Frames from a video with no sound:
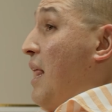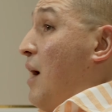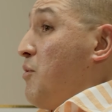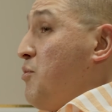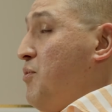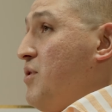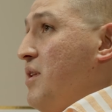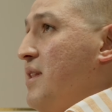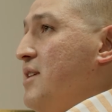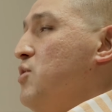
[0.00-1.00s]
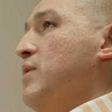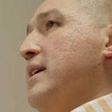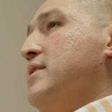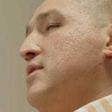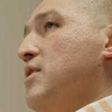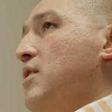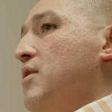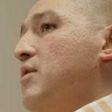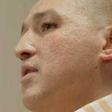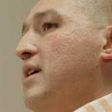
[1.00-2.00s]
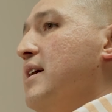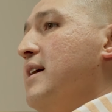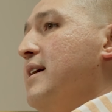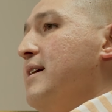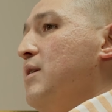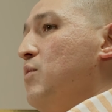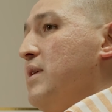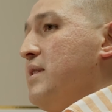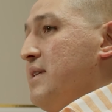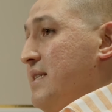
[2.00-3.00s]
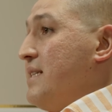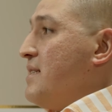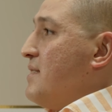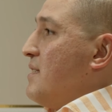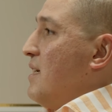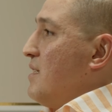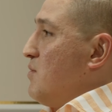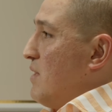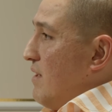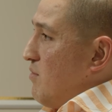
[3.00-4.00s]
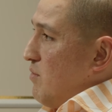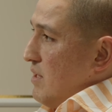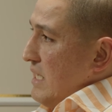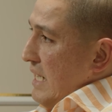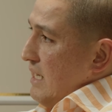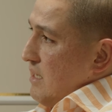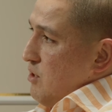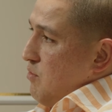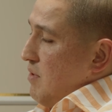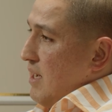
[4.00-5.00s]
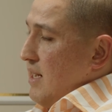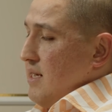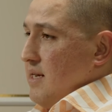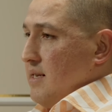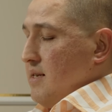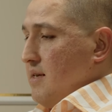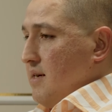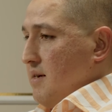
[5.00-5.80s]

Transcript: I would put it this way. So when the season starts, when everyone's here in Dubai, and